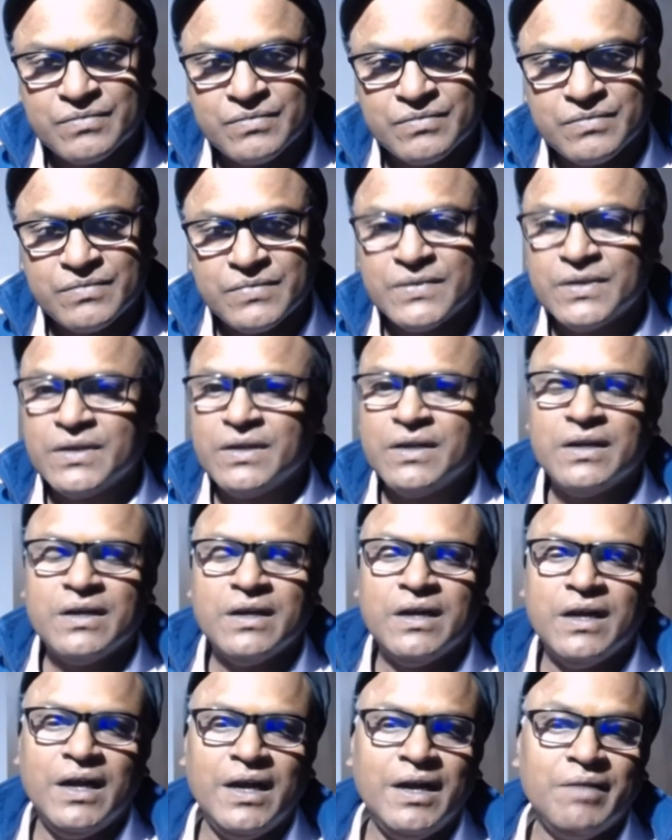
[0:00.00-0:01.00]

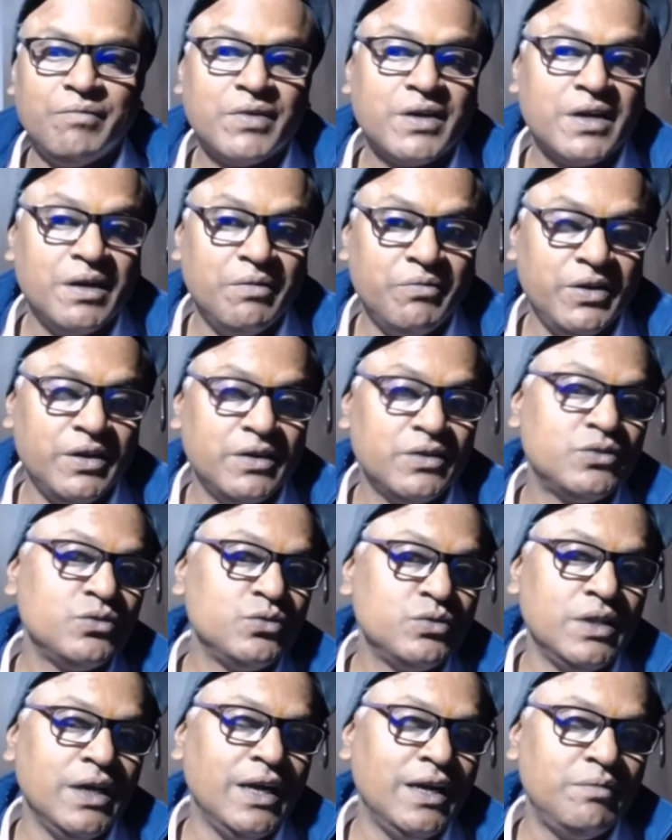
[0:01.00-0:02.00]
I am coming to
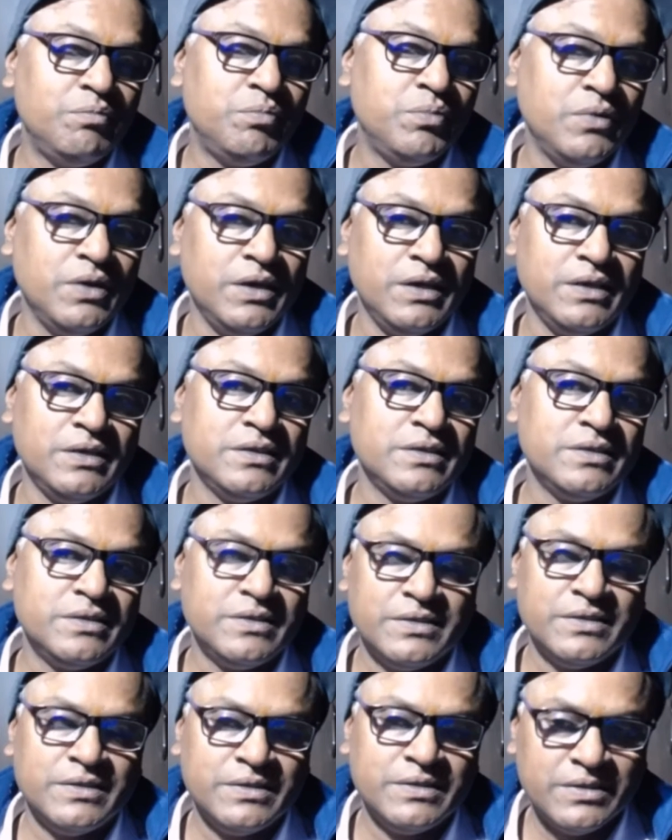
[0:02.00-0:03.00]
that point.
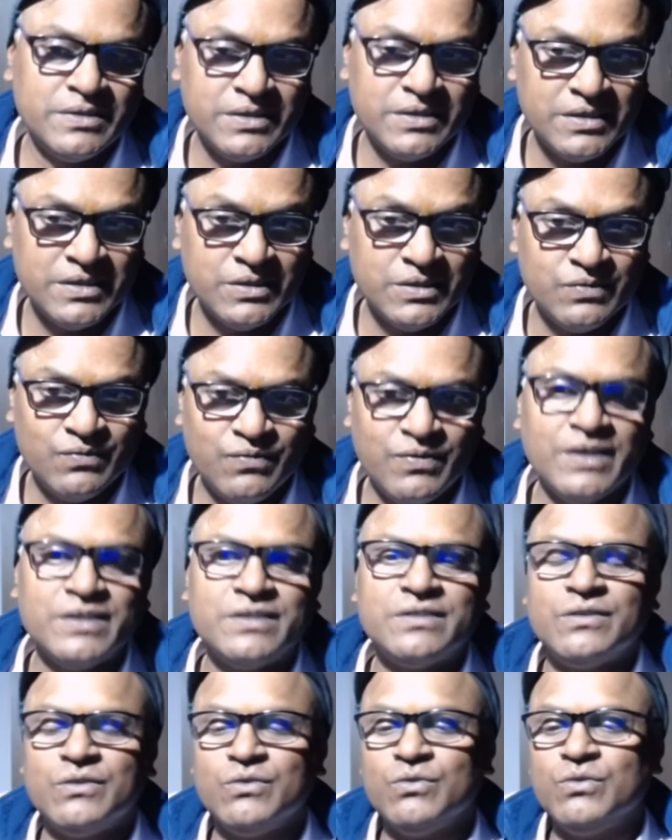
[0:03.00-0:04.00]
This is
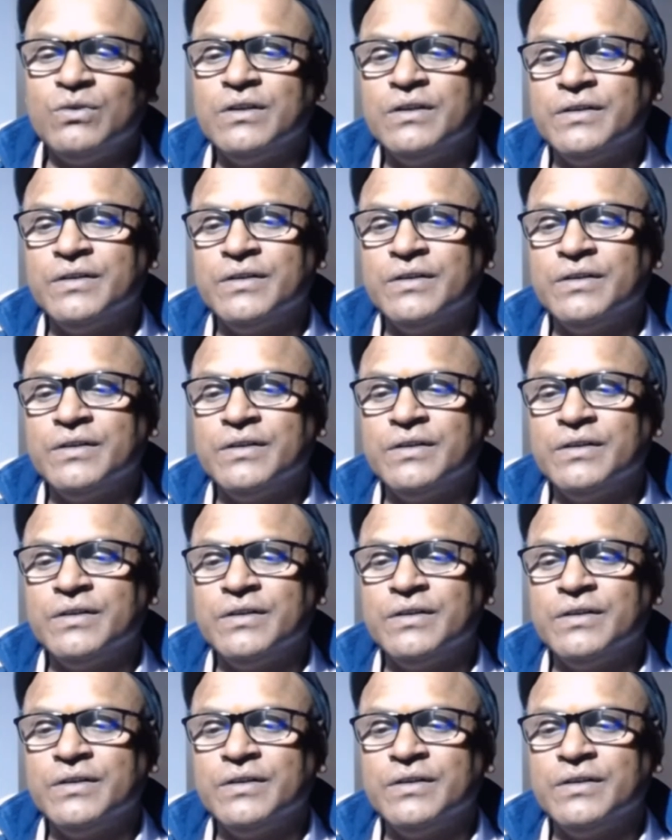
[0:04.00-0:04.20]
first rule.